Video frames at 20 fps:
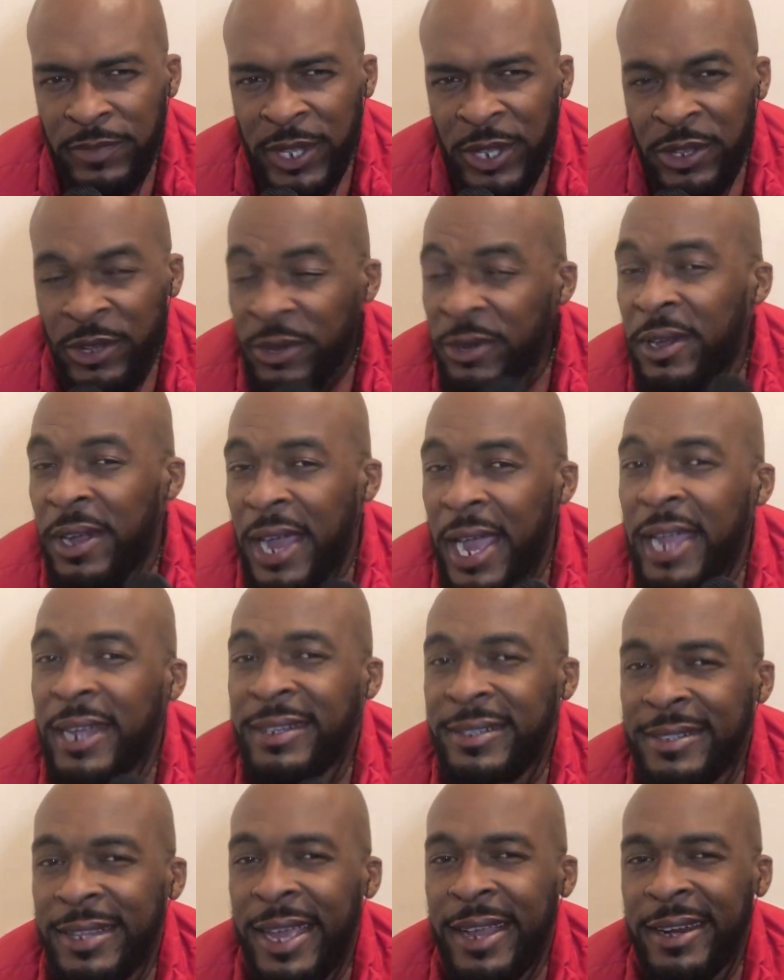You know how
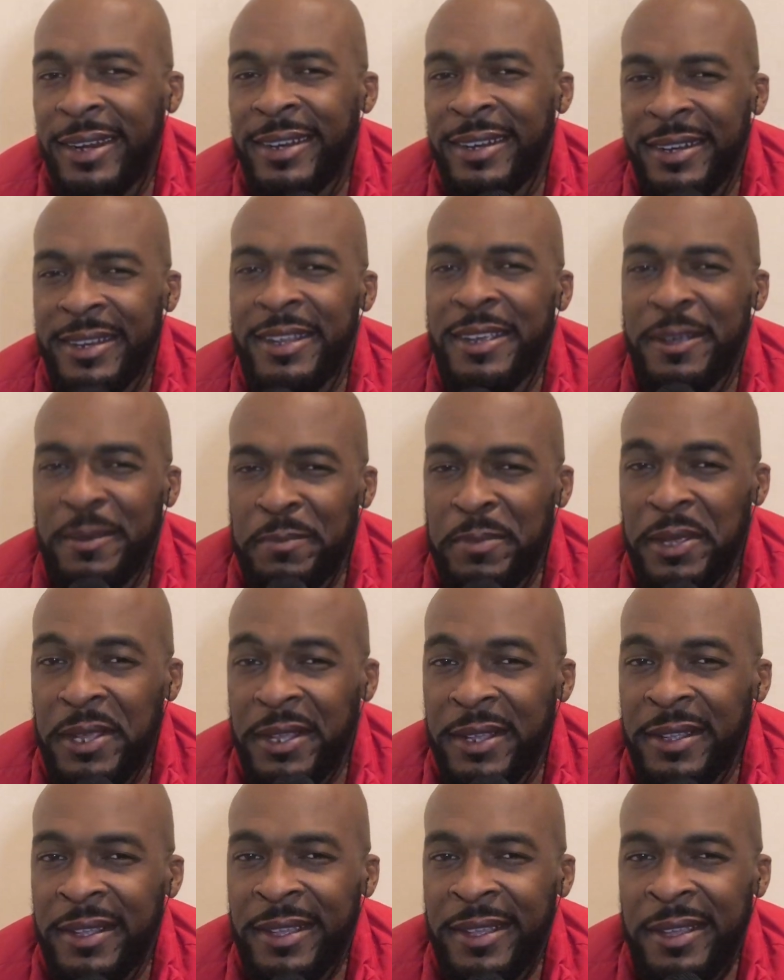excited a nigga be
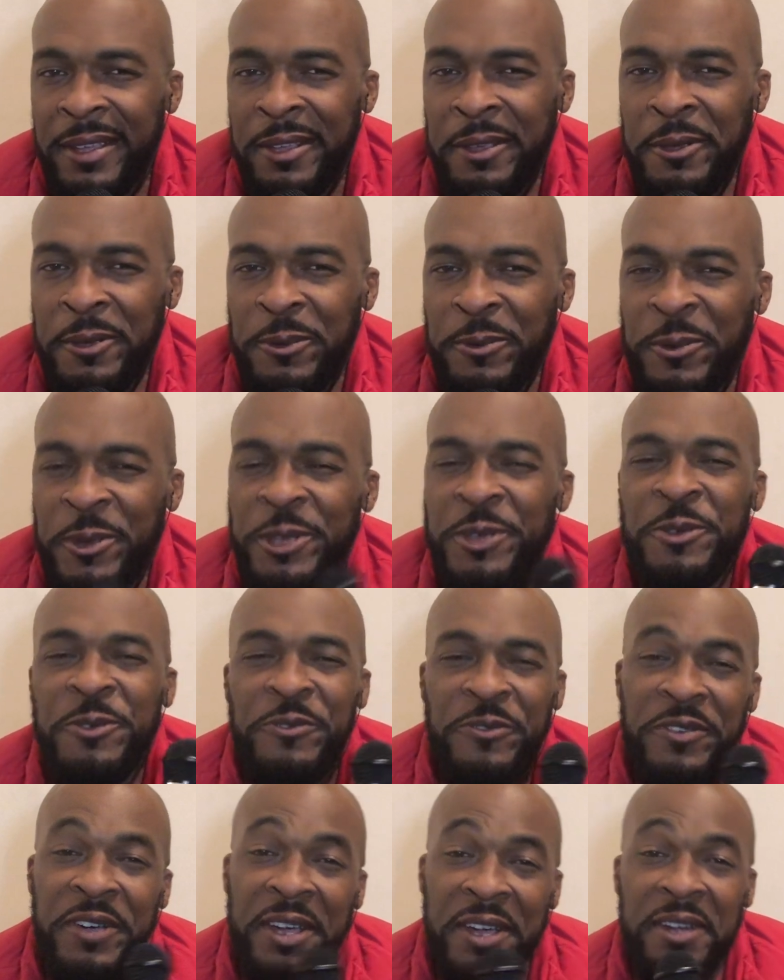when you
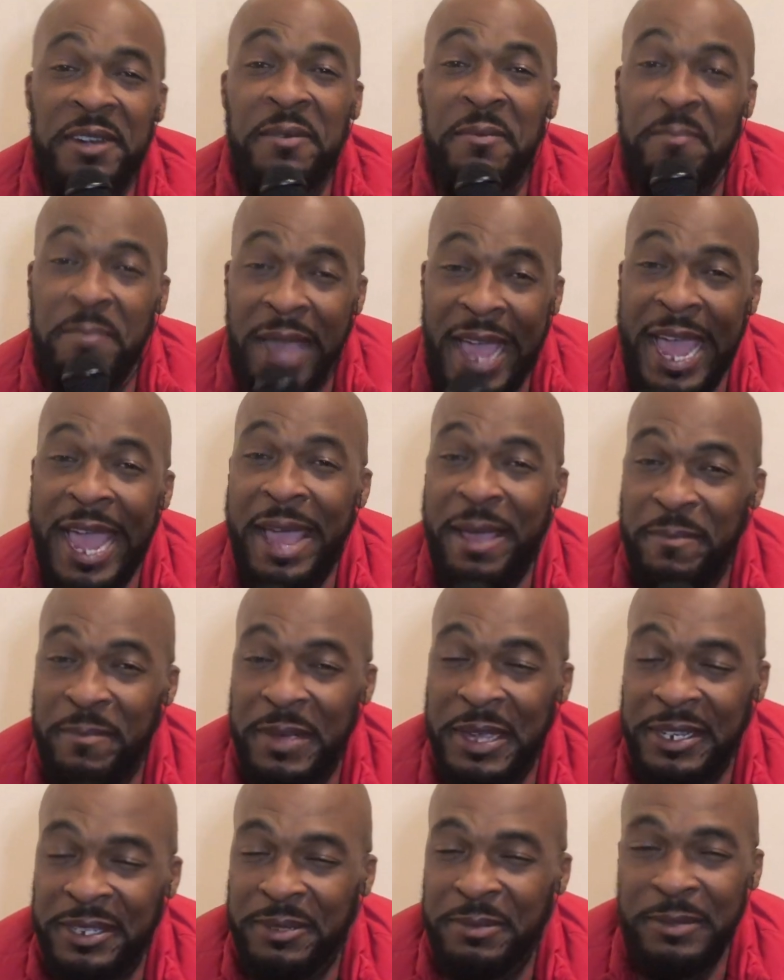fucking a bad
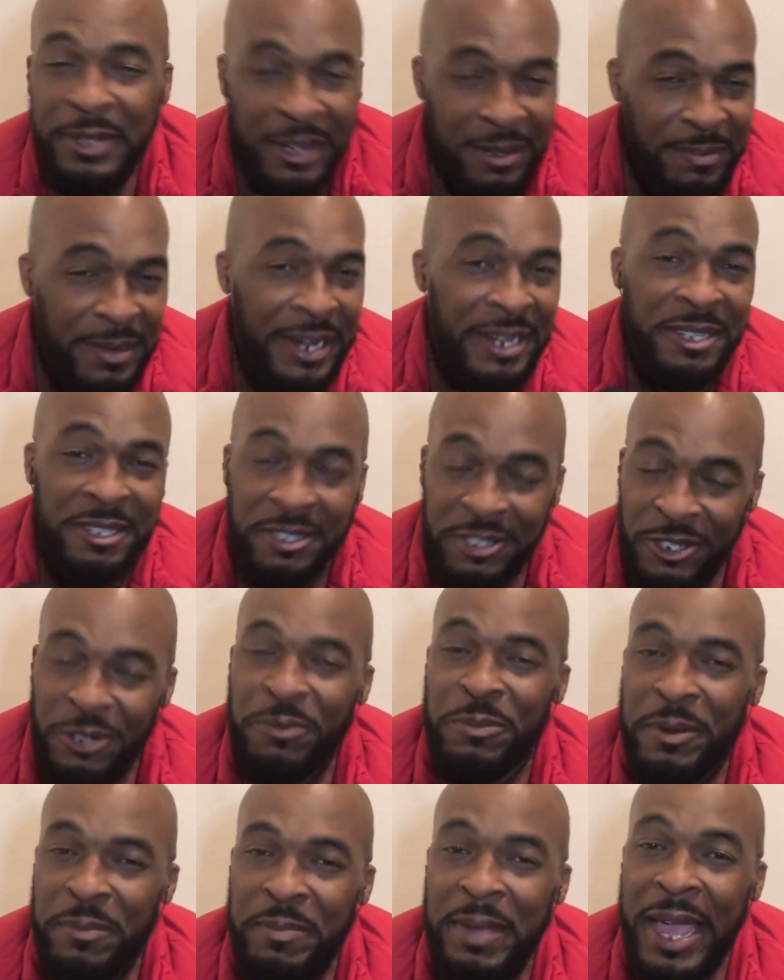bitch. I'm talking about a
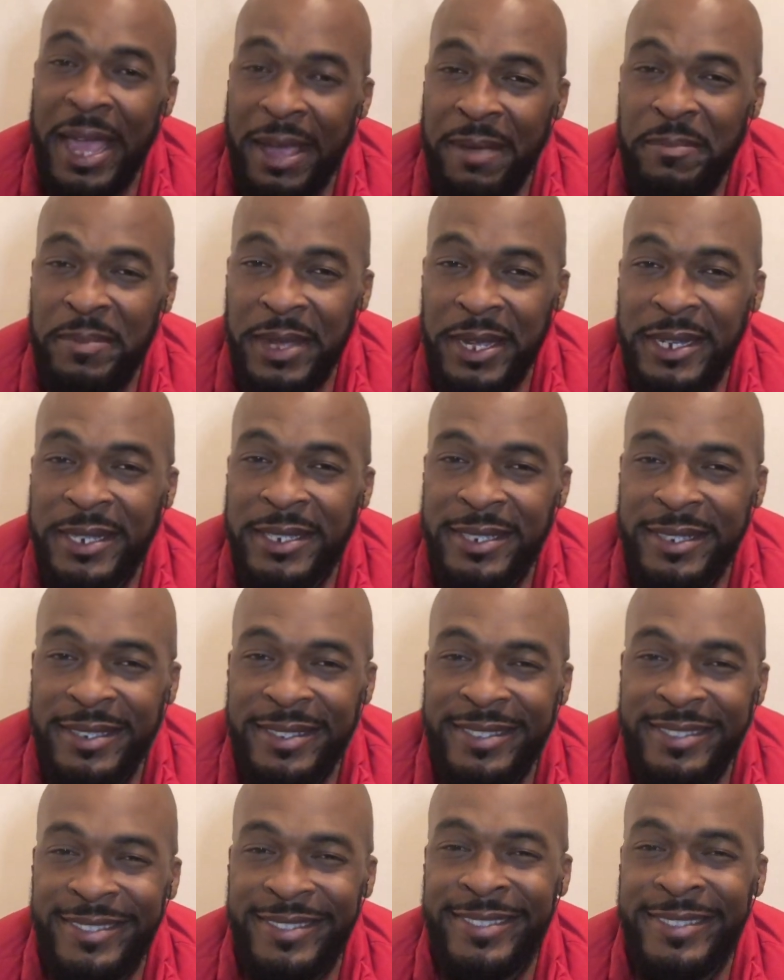super bad bitch.
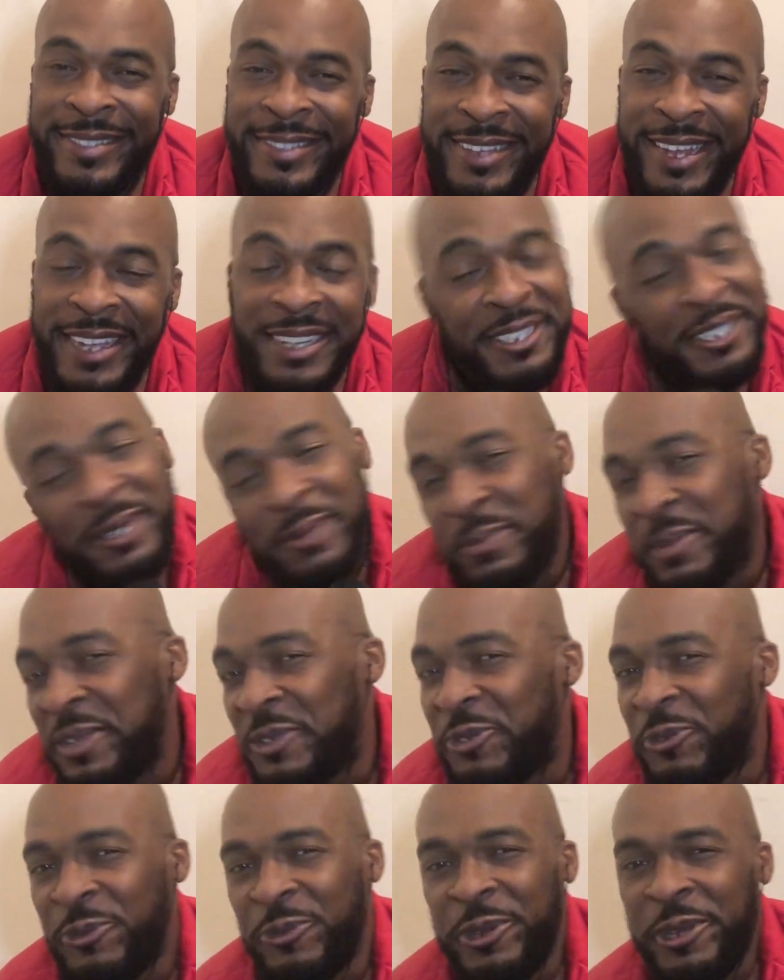That shit be
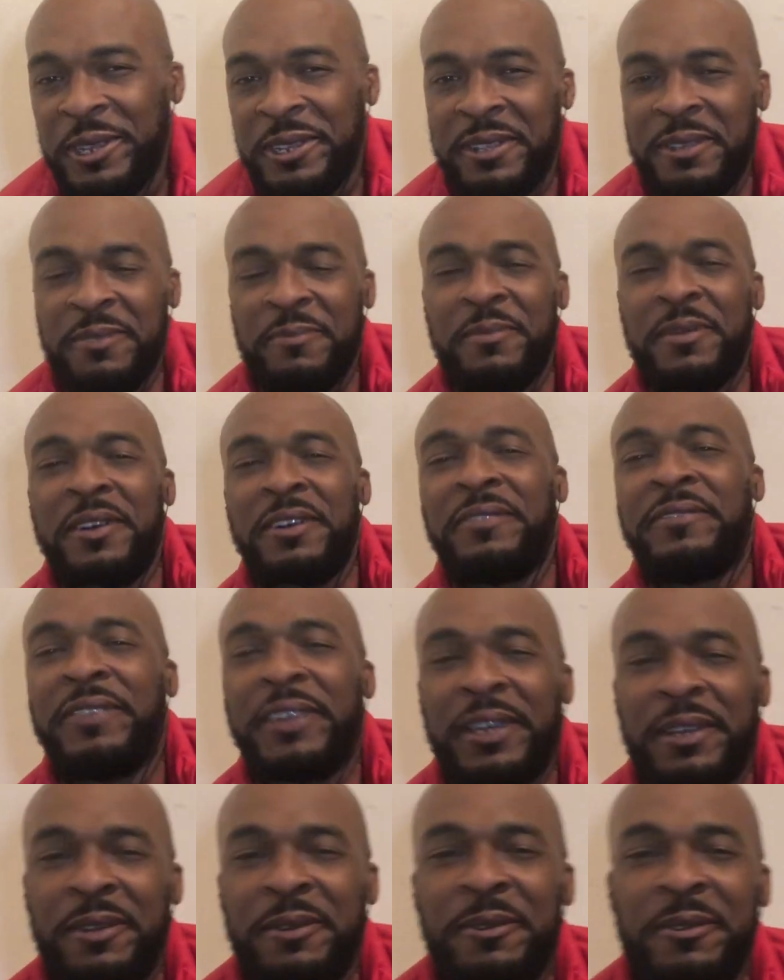surreal in a
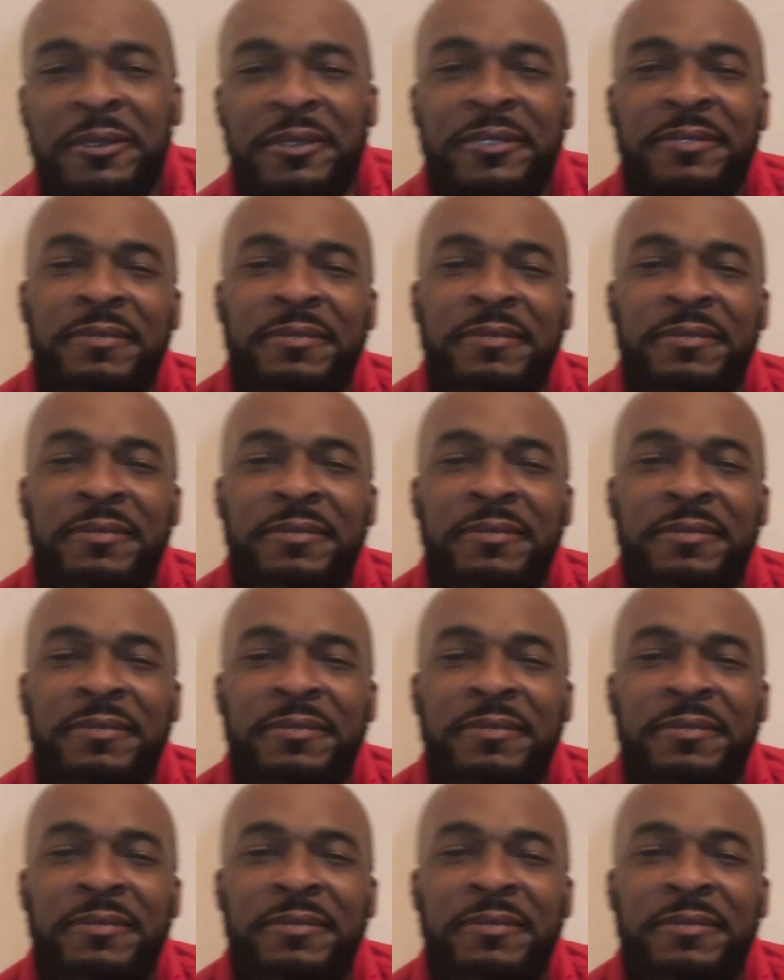motherfucker on it.